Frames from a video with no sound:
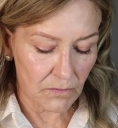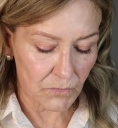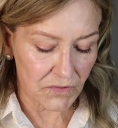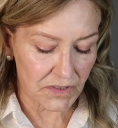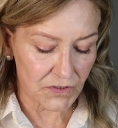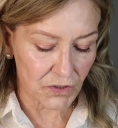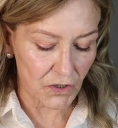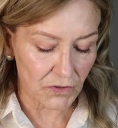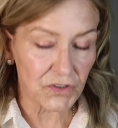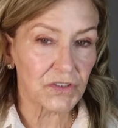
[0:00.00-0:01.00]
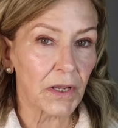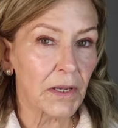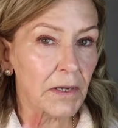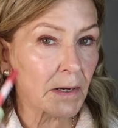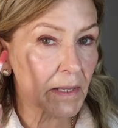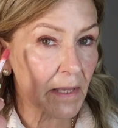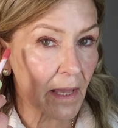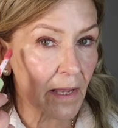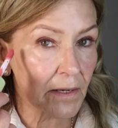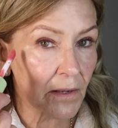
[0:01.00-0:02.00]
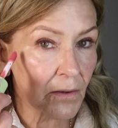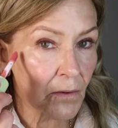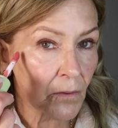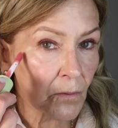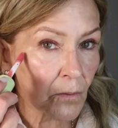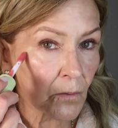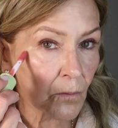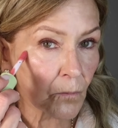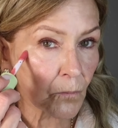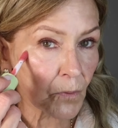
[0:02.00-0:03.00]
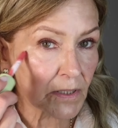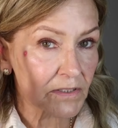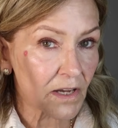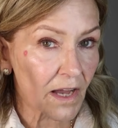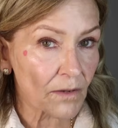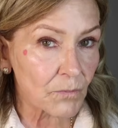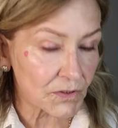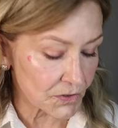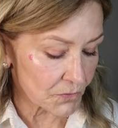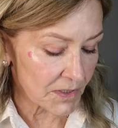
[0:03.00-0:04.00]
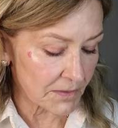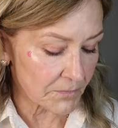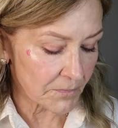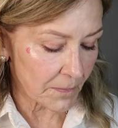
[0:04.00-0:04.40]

with this darker shade. And again, one dot will do it.